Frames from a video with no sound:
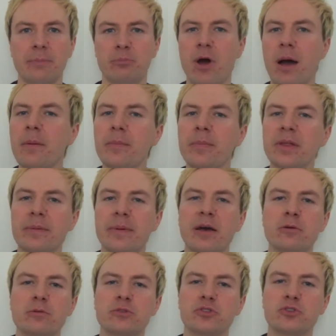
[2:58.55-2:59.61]
Probably
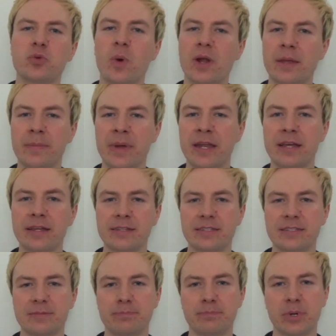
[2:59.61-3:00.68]
about 20
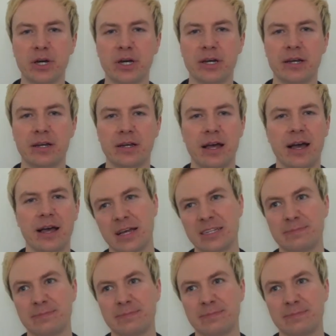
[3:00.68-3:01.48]
minutes, but I